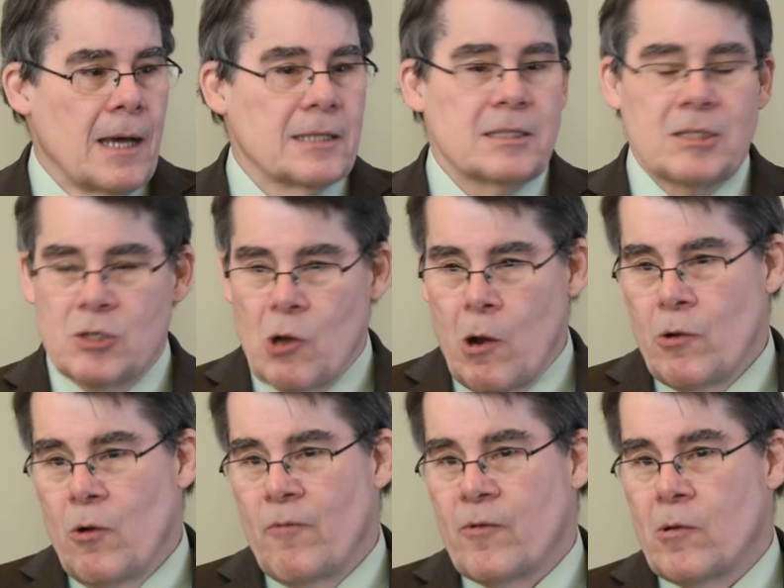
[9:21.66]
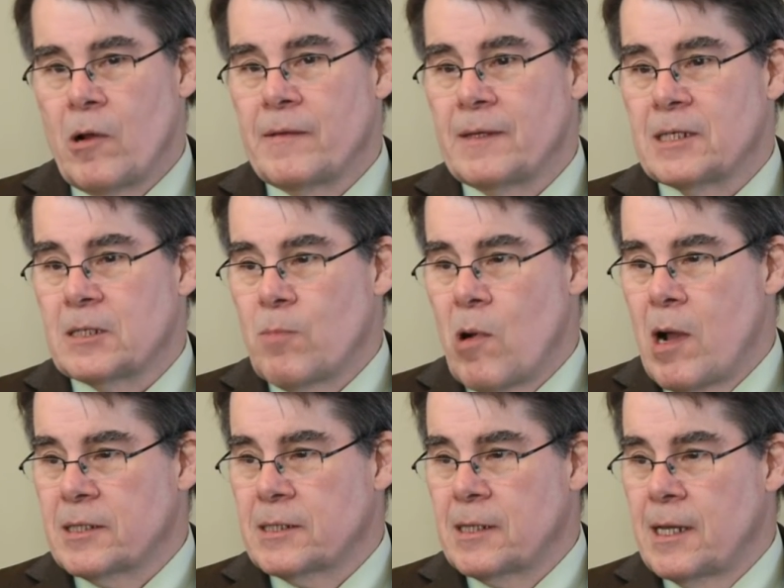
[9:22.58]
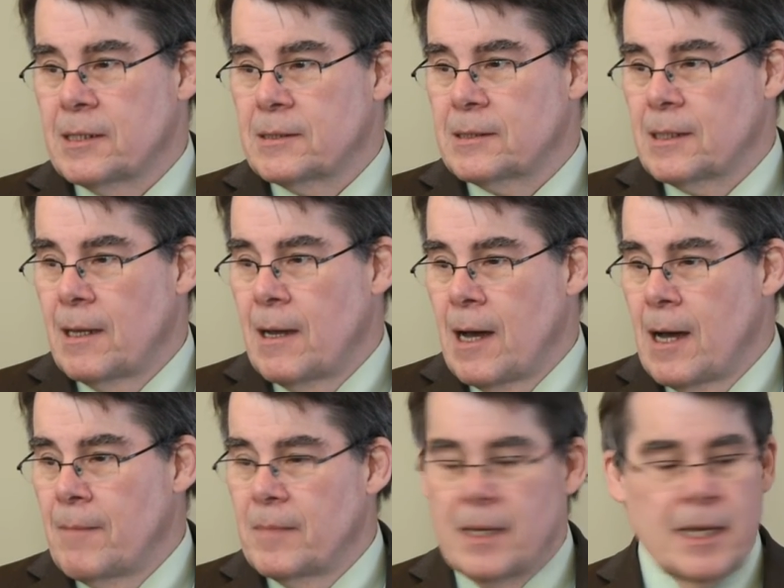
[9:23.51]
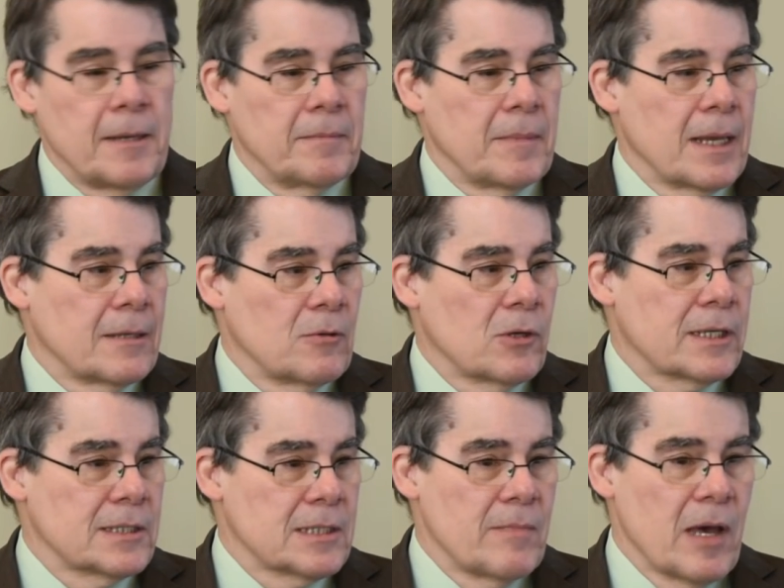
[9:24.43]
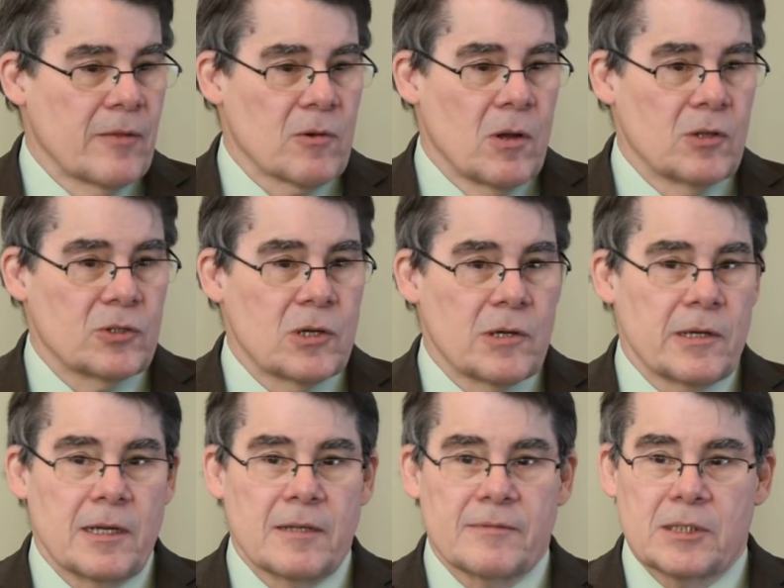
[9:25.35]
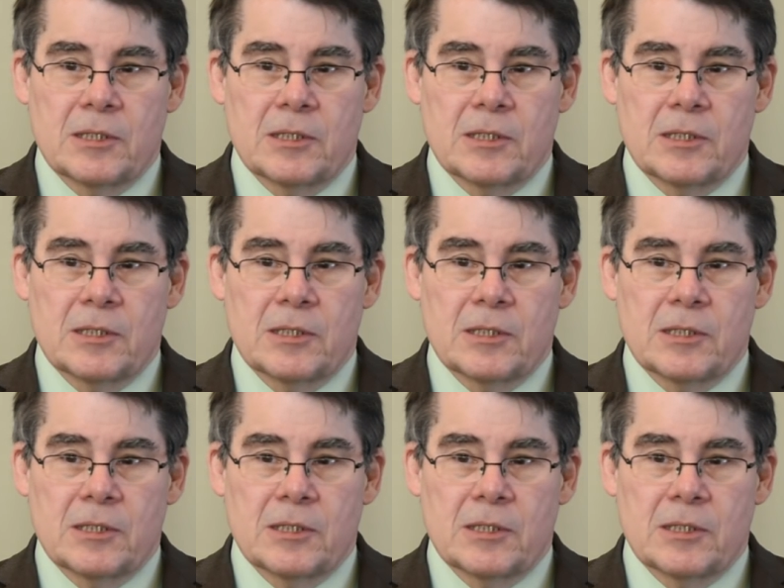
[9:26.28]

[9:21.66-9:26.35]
Start over on this process and look at some other alternatives.